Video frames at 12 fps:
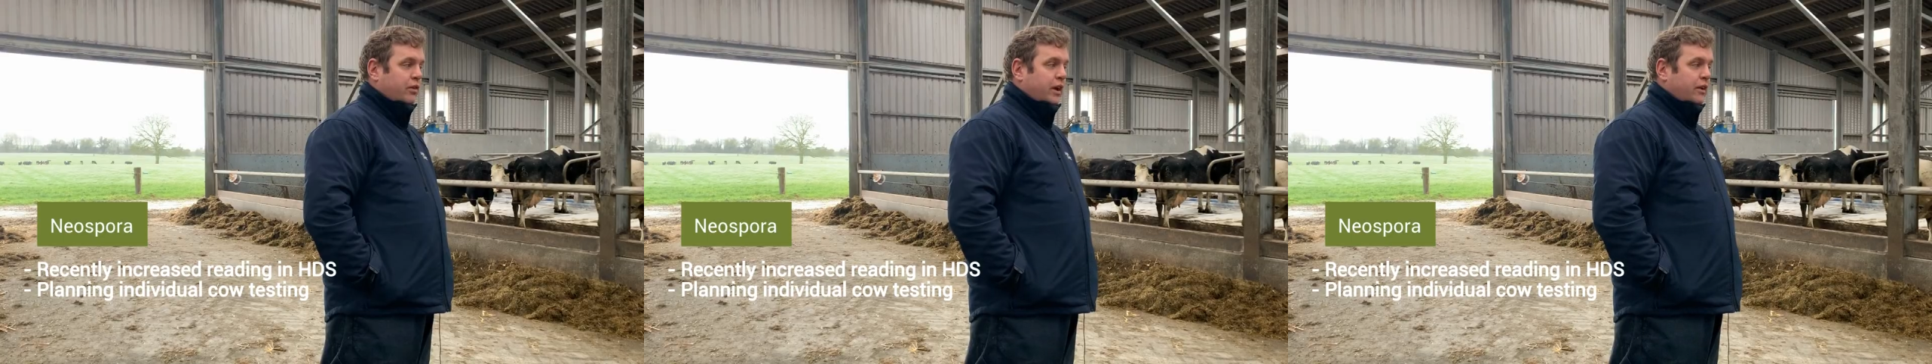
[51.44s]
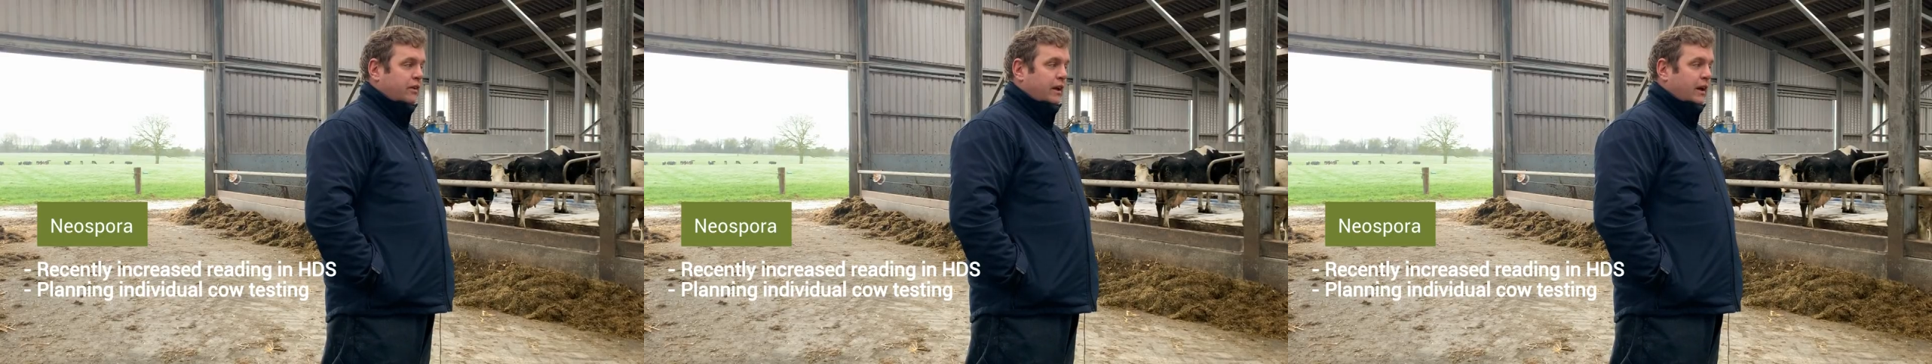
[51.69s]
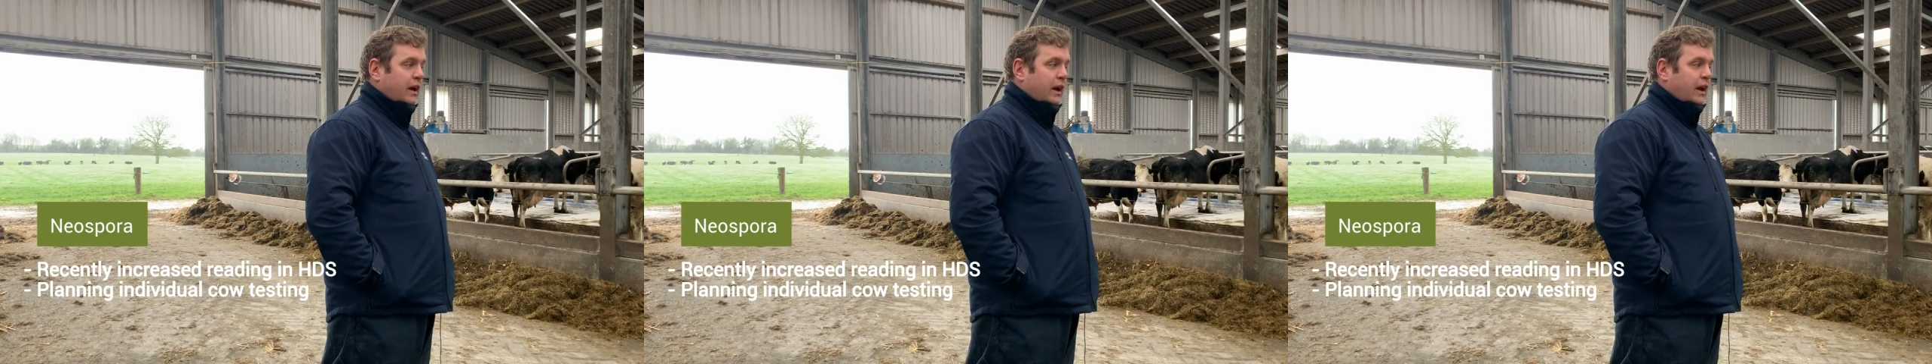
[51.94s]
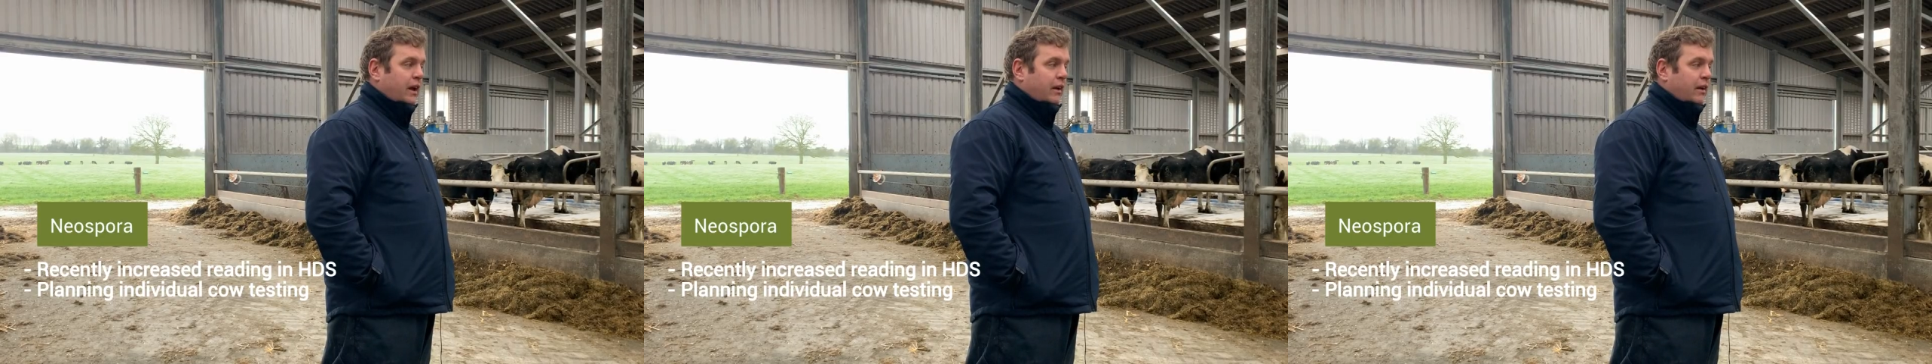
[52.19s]
rising,
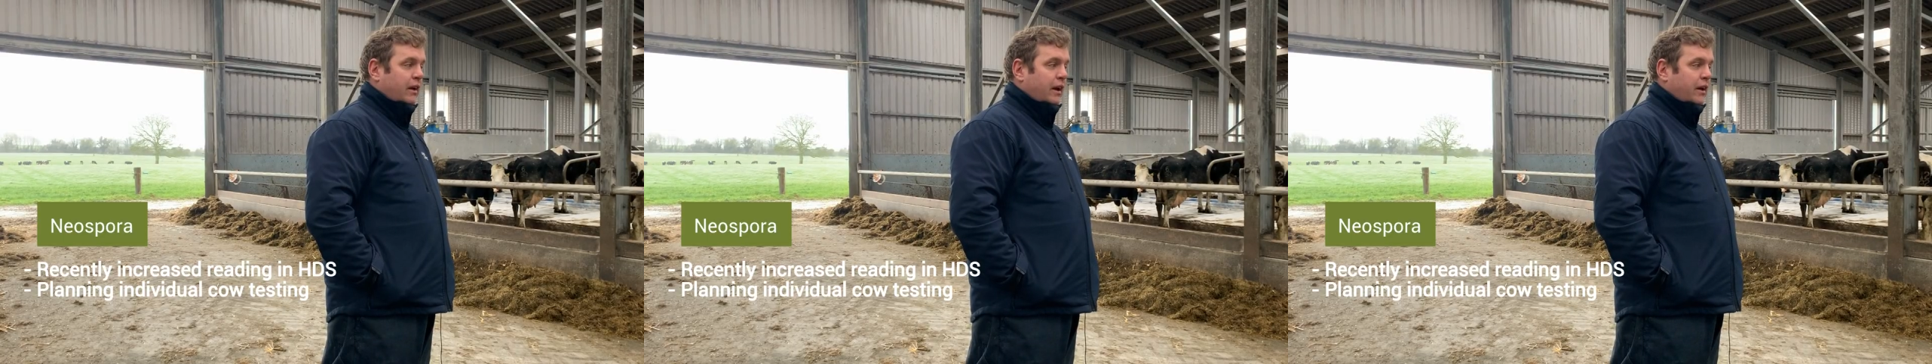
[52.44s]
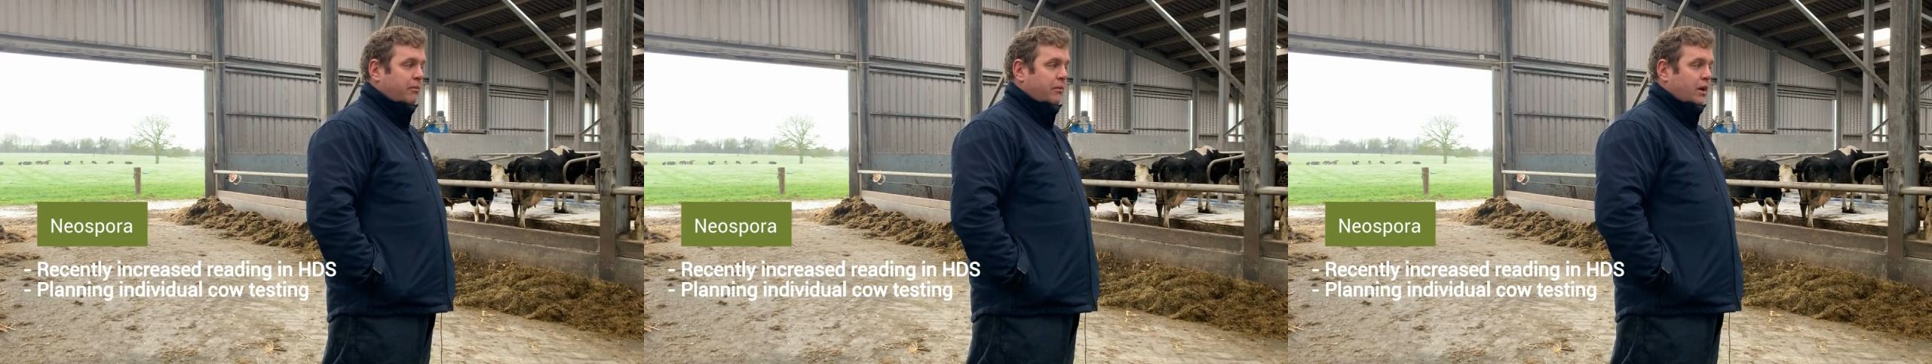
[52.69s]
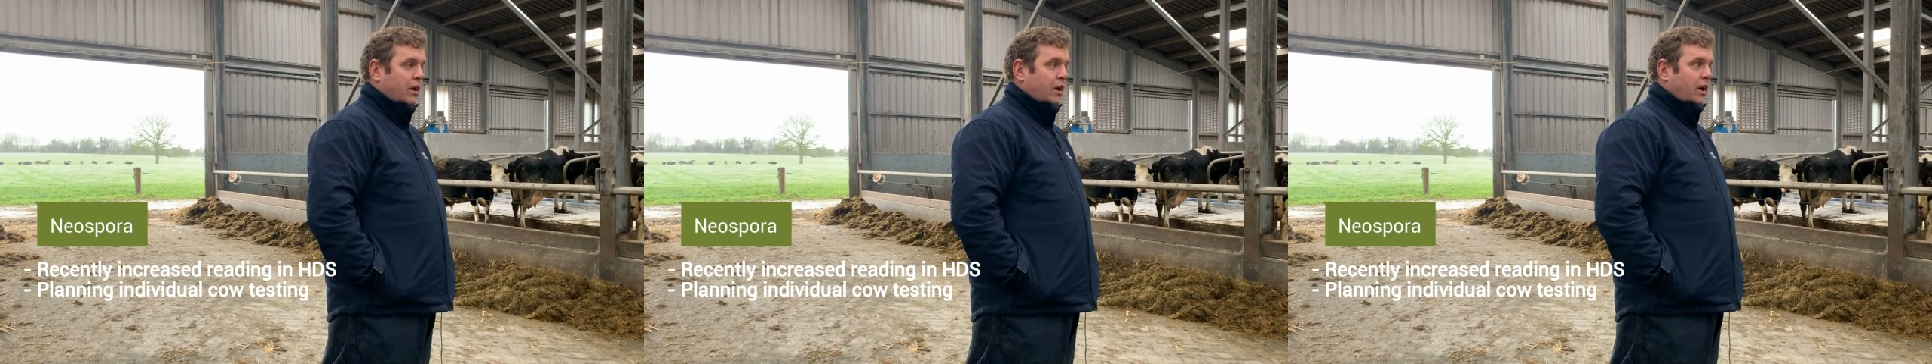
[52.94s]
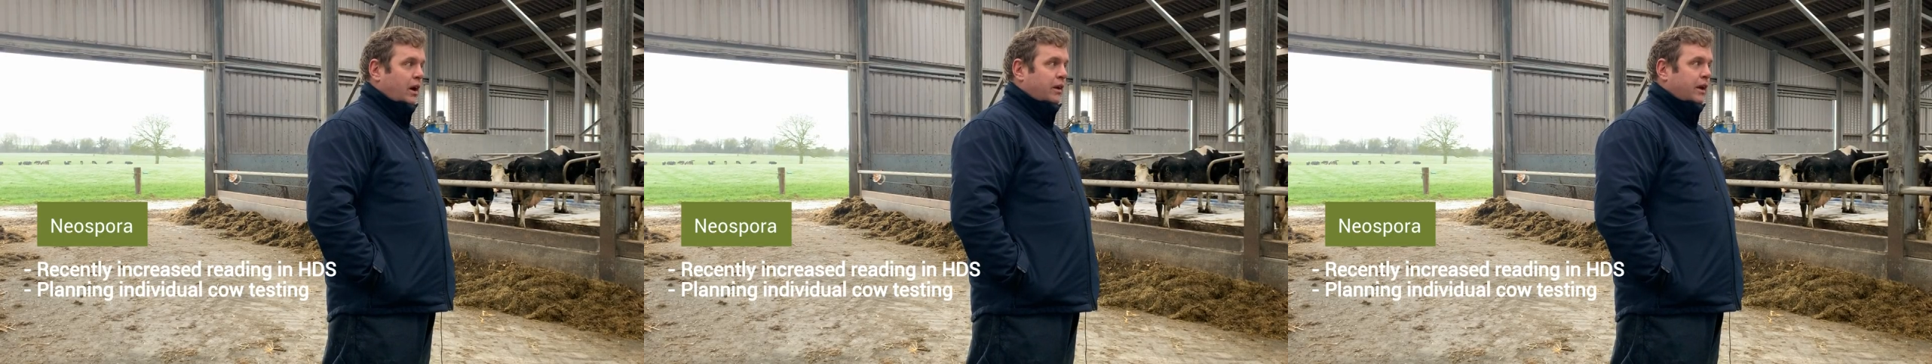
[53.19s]
and um,
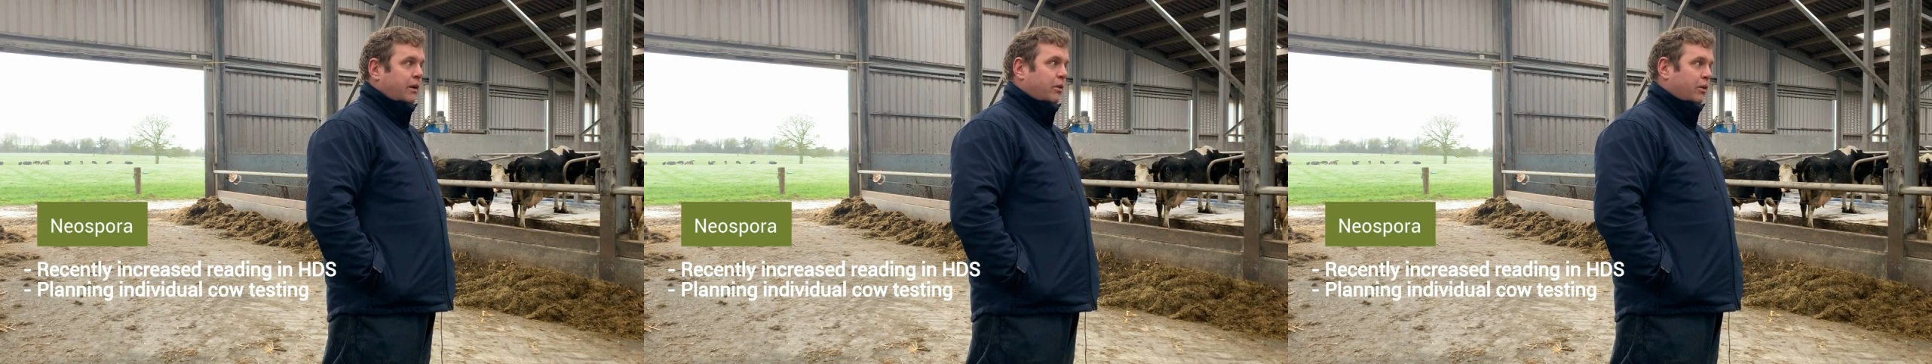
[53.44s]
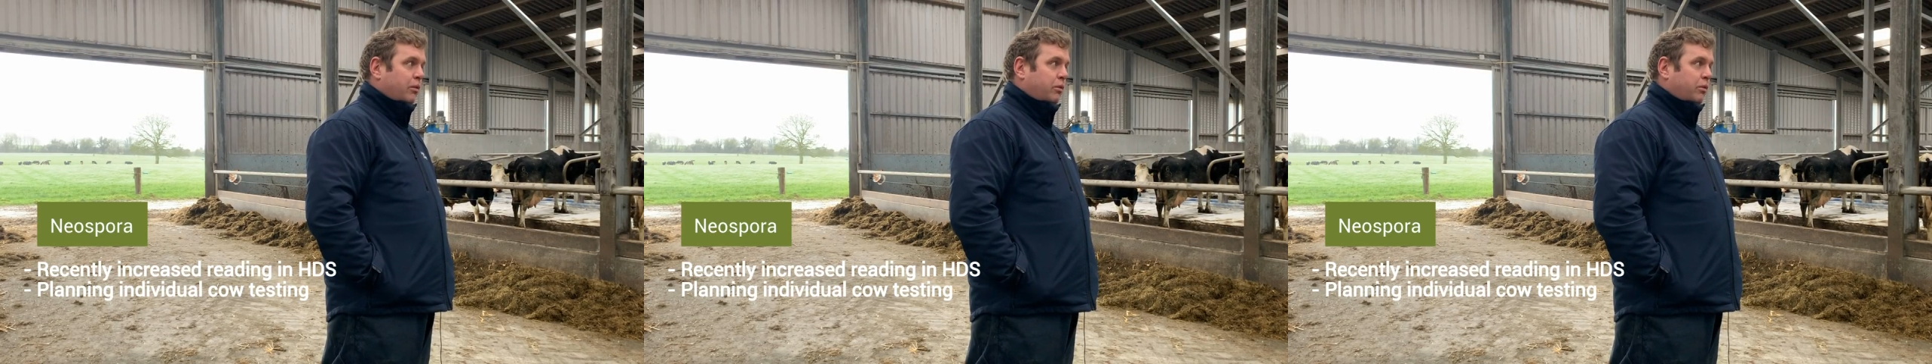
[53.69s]
I think